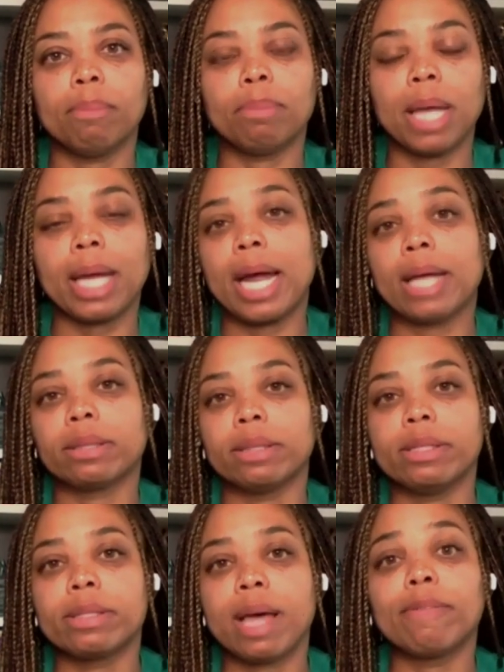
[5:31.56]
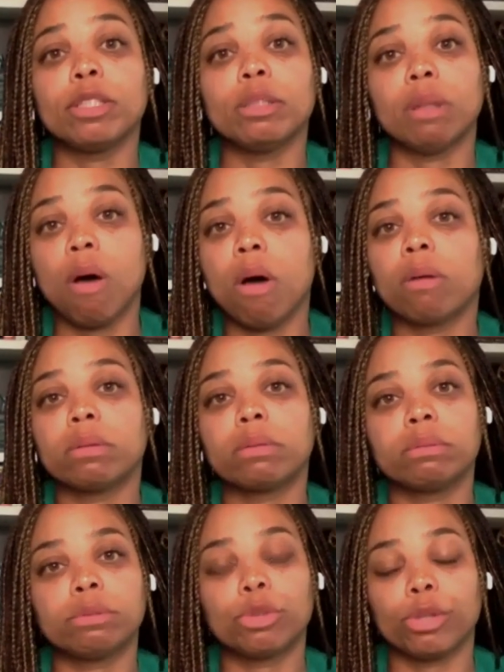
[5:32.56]
uh, black athletes have a
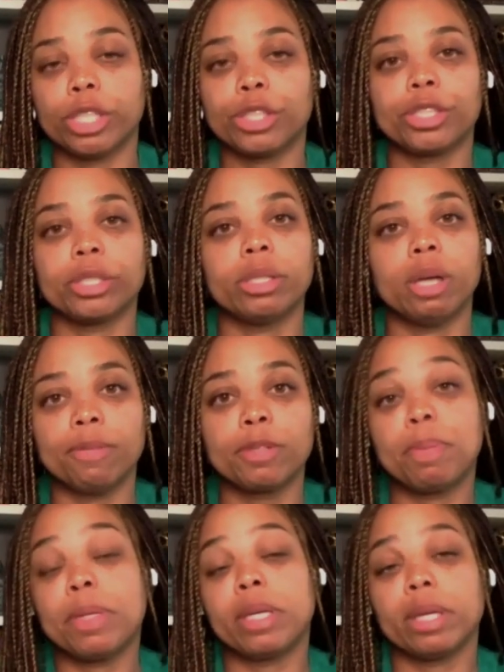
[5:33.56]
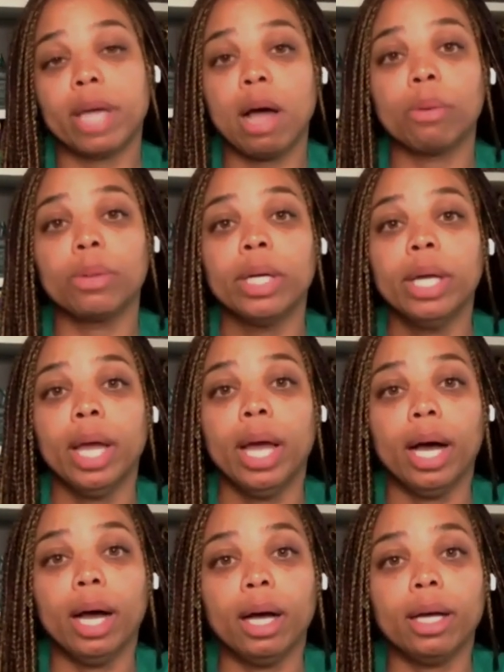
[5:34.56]
long tradition of speaking out
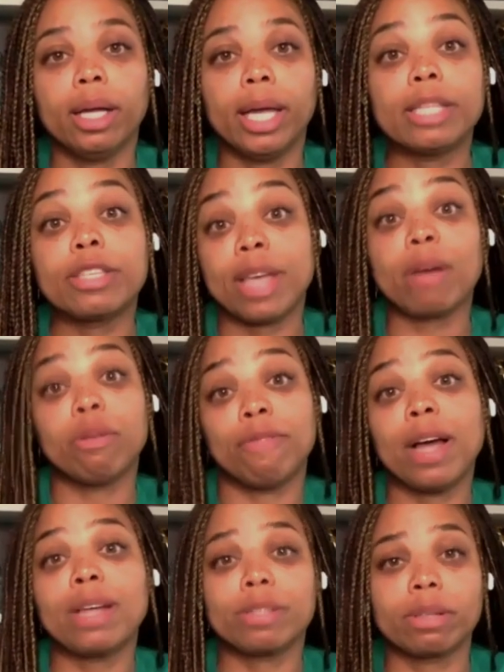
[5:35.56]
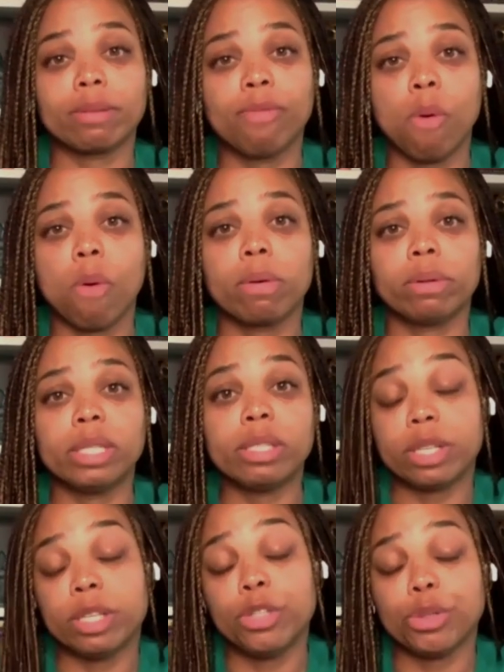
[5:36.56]
uh, and sacrificing for
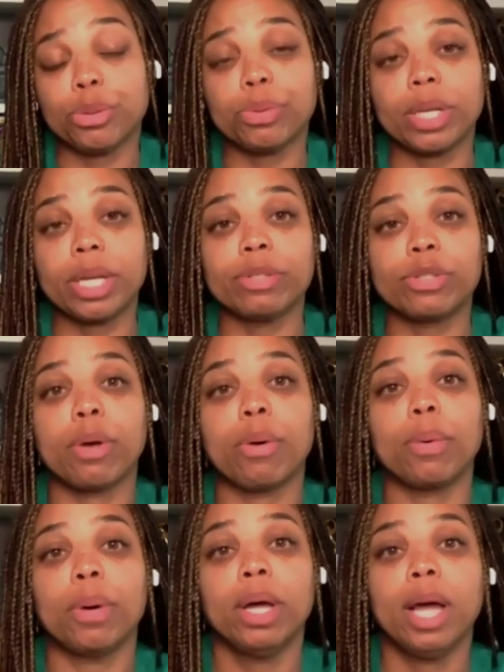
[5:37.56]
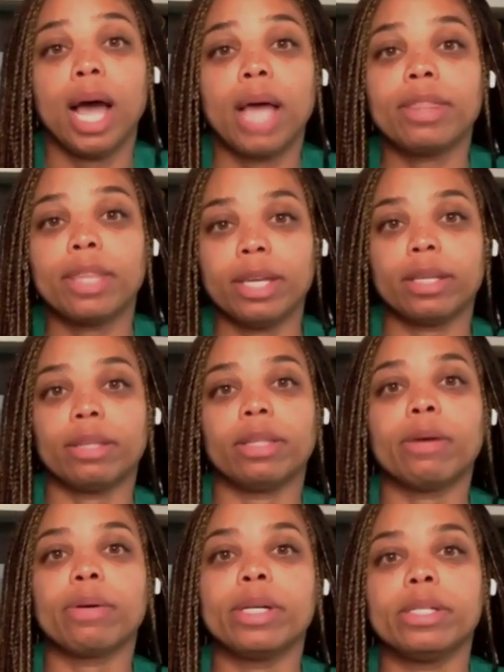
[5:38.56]
these issues. And so I think
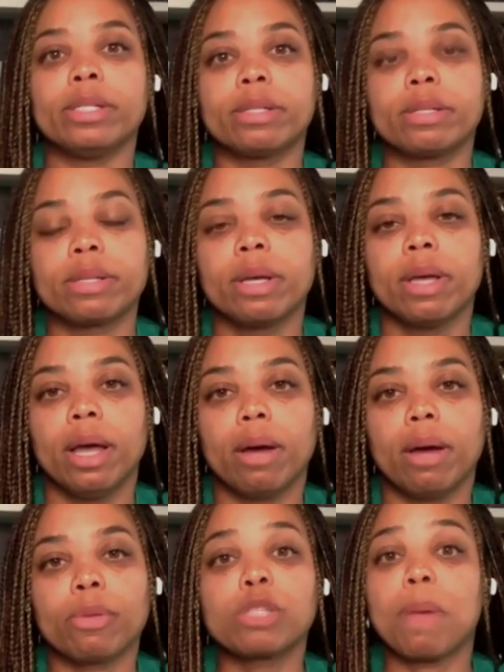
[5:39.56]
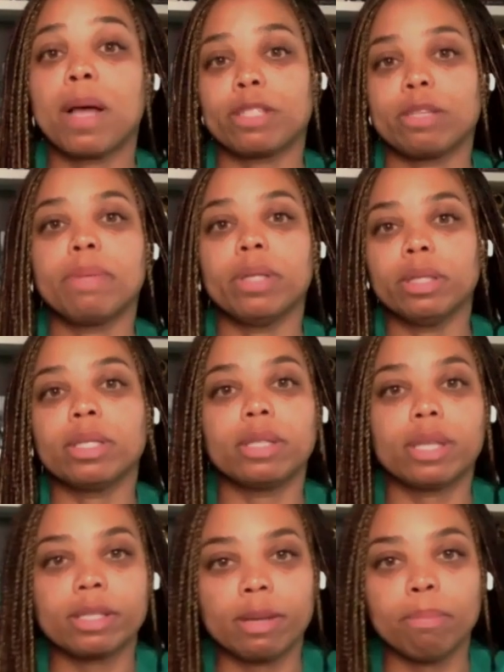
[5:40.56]
there is a responsibility
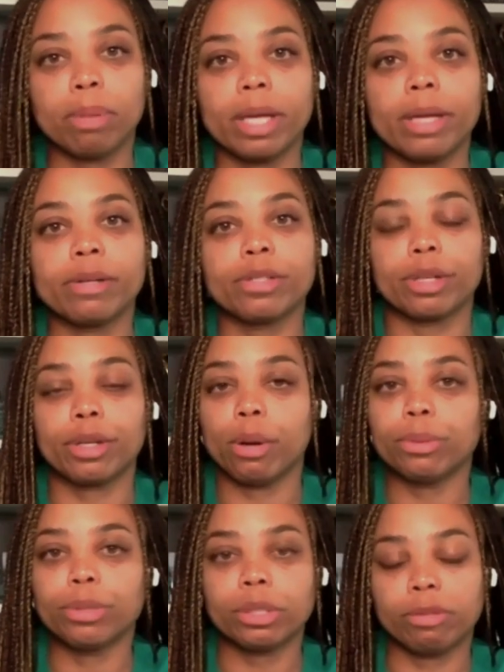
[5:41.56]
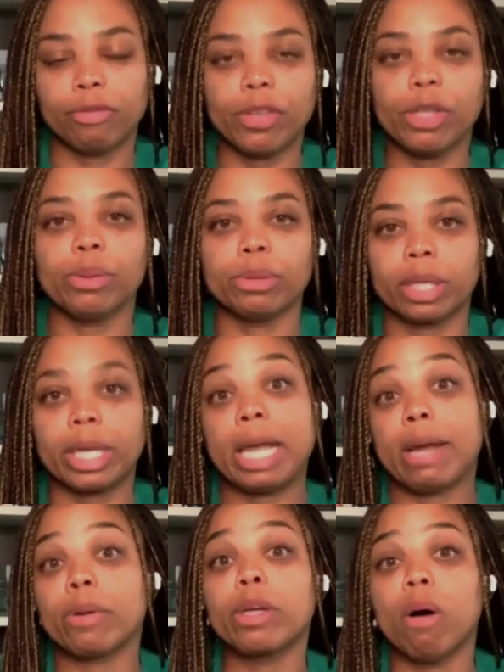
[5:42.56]
that some players and coaches feel to
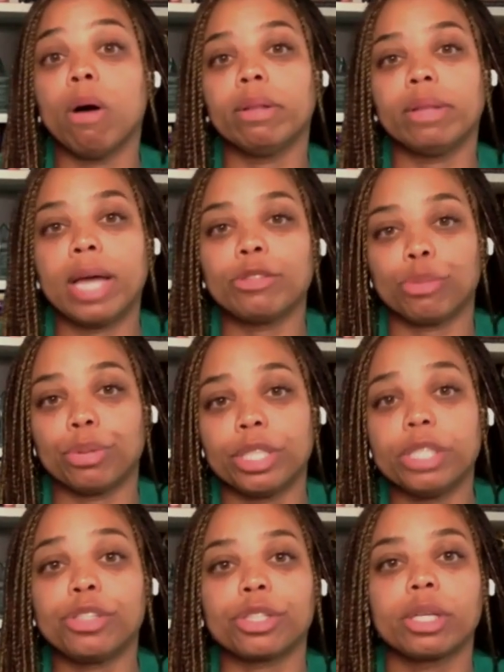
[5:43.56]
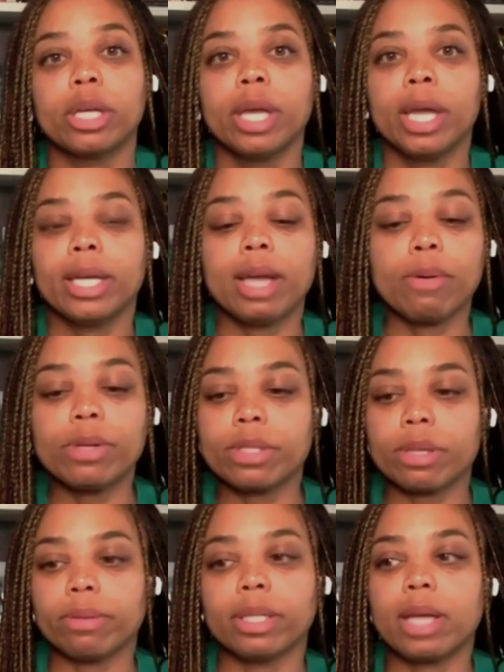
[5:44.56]
carry on that tradition. Now,
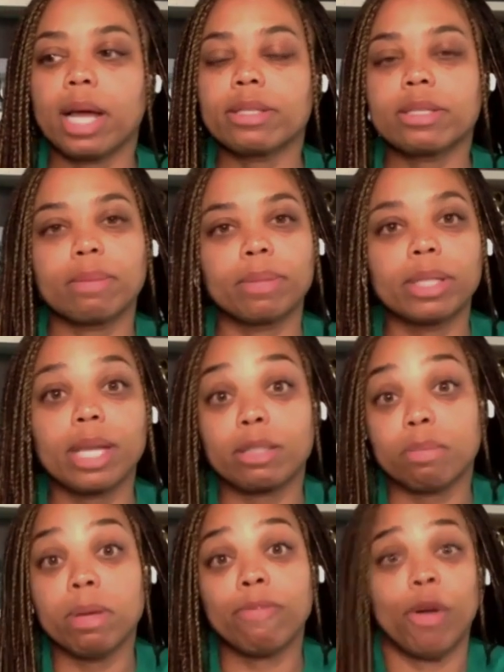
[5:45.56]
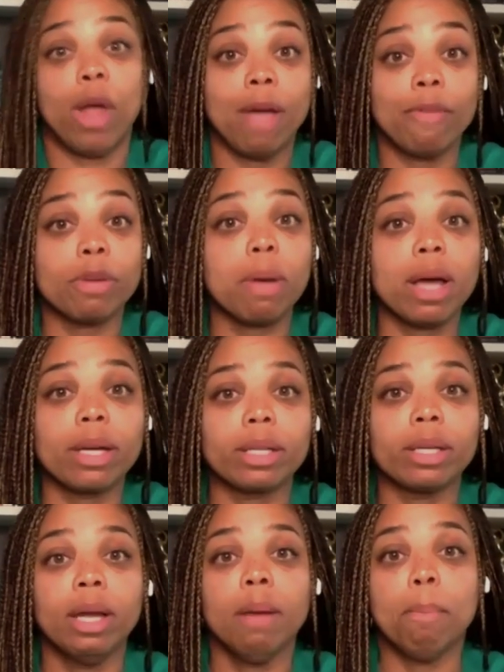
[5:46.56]
it's certainly not something that's meant for
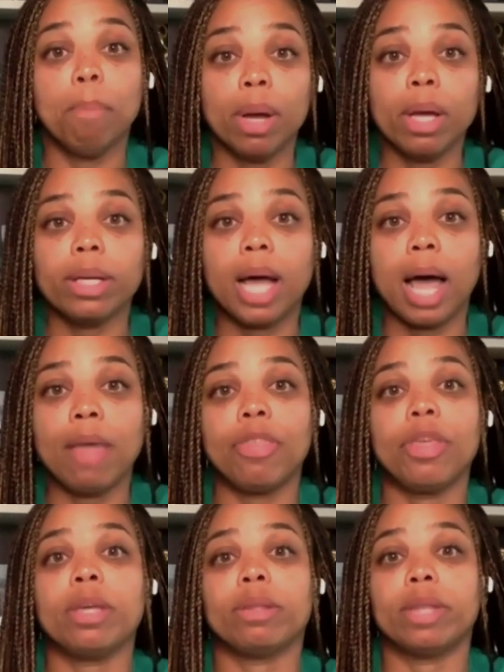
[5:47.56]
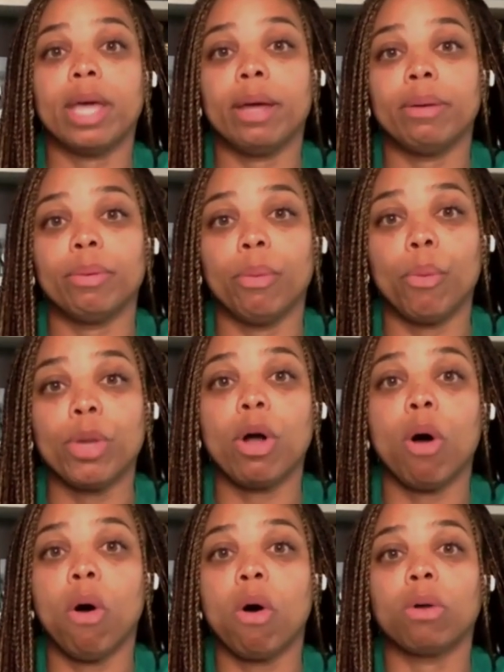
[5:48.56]
everybody, but I think that
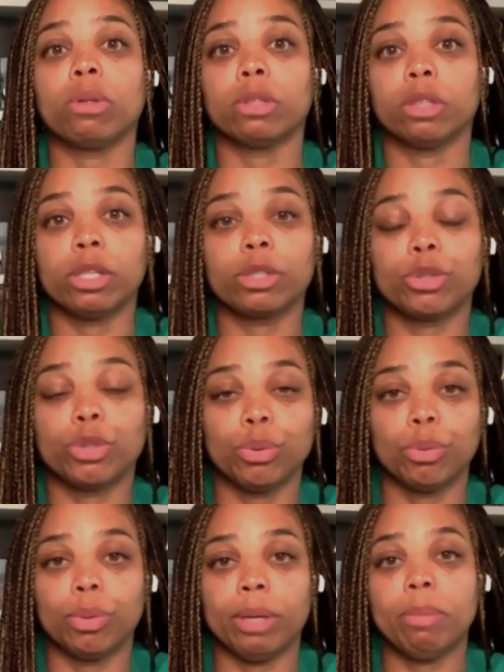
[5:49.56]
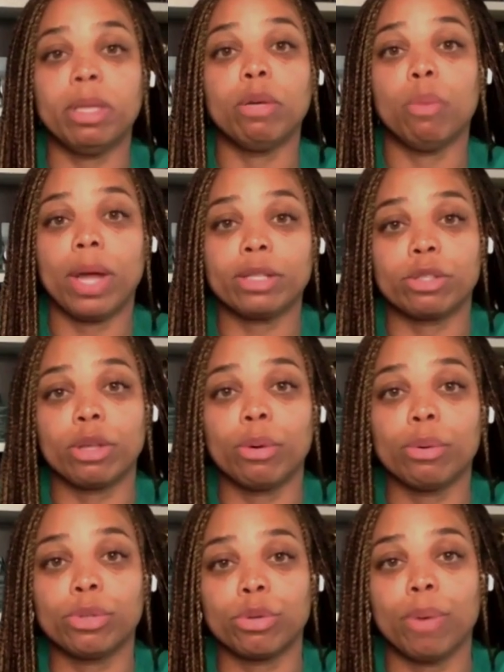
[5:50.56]
we all look to, in many ways,
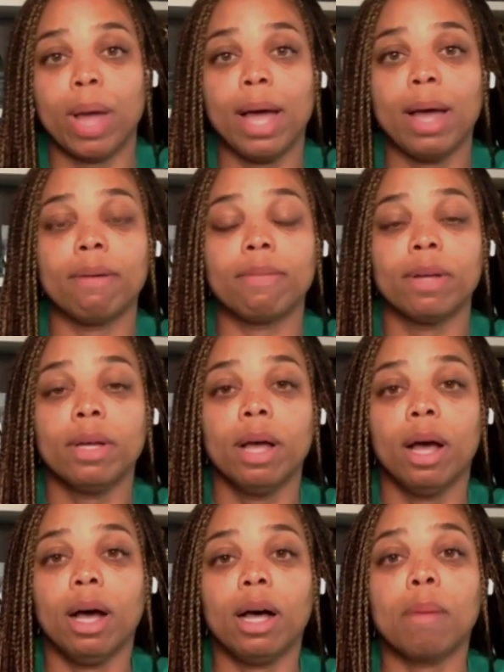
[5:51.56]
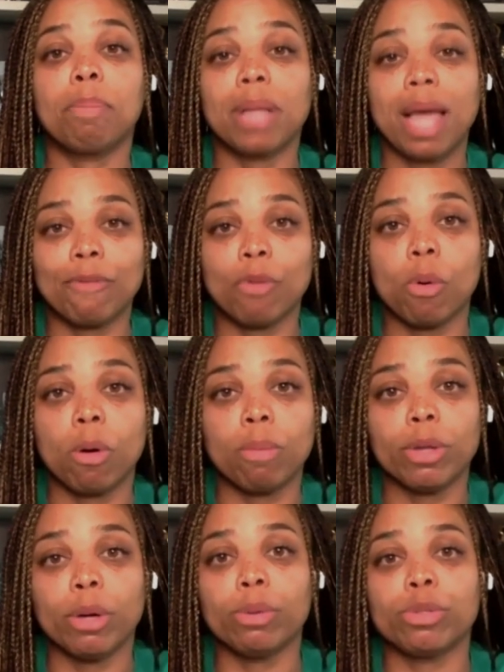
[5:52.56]
those who have a
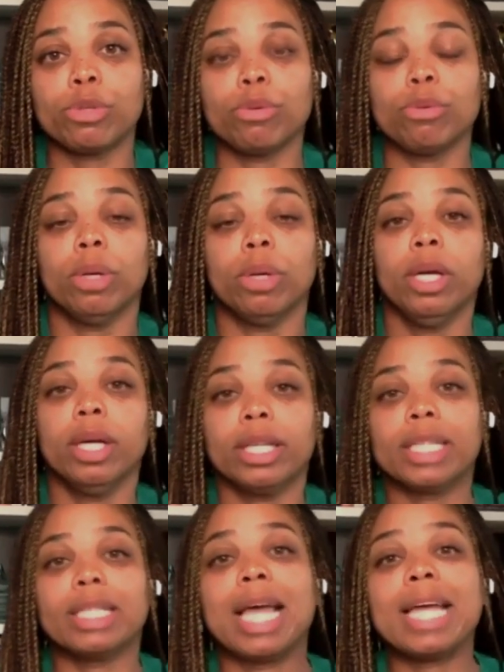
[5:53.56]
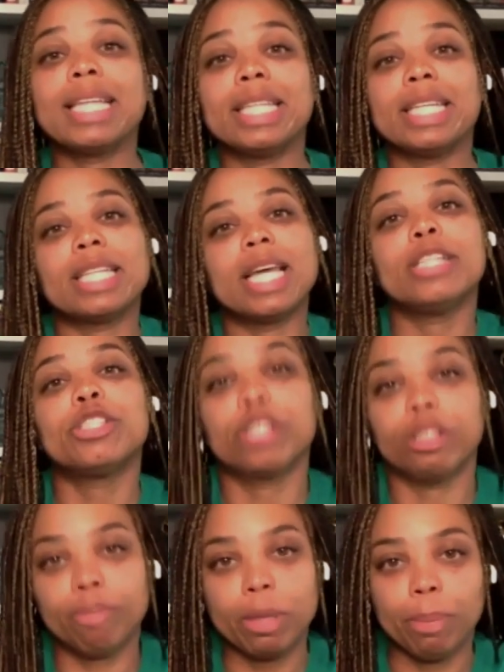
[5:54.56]
platform, those who can gain the
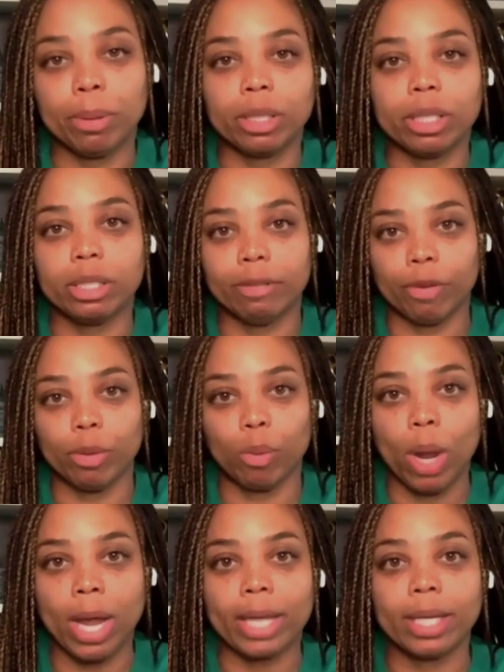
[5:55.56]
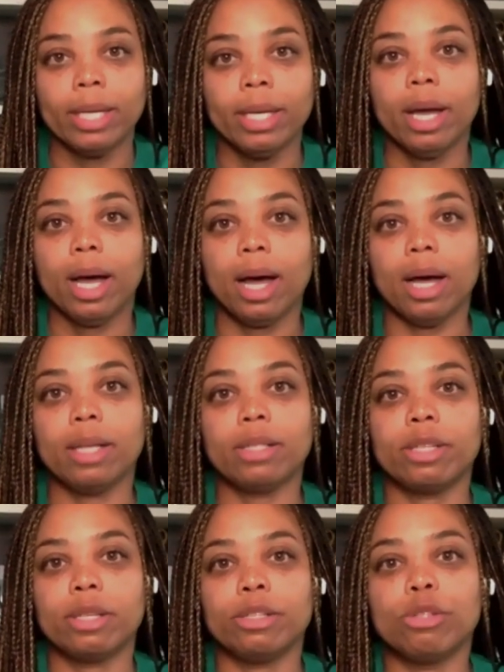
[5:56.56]
attention of people in a different way uh,
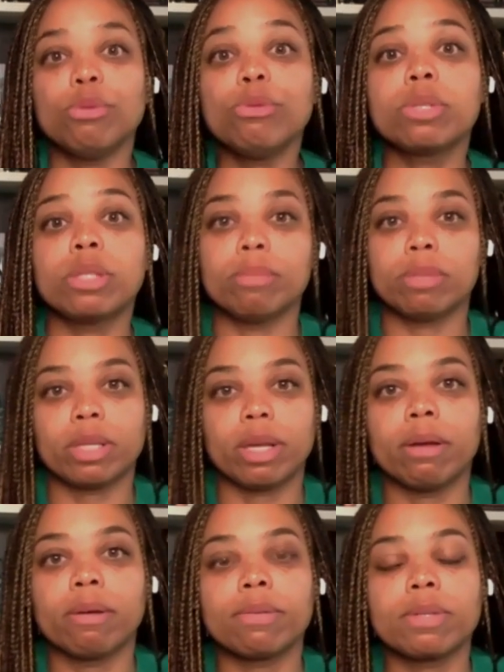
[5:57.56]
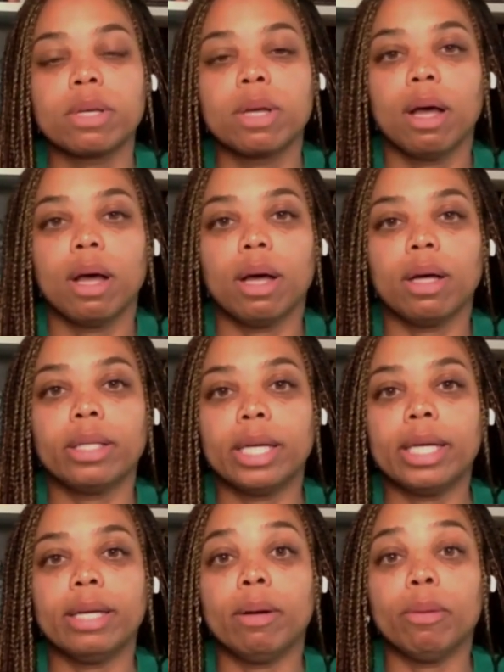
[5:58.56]
to use themselves uh,
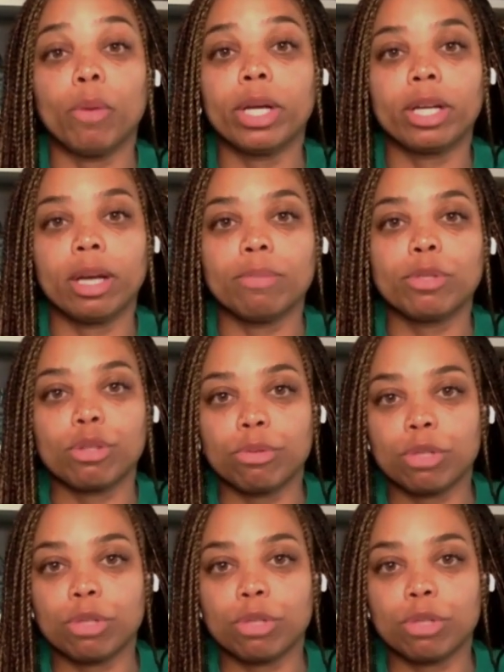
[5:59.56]
when it comes